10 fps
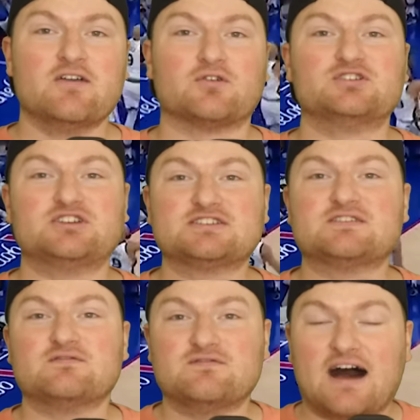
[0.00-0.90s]
for
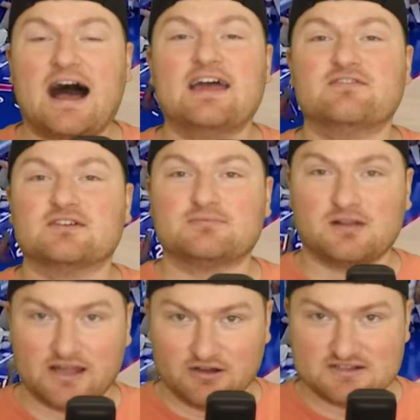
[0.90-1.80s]
just five
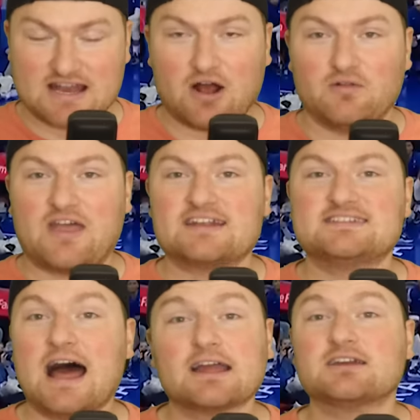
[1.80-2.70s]
players. Now, that's not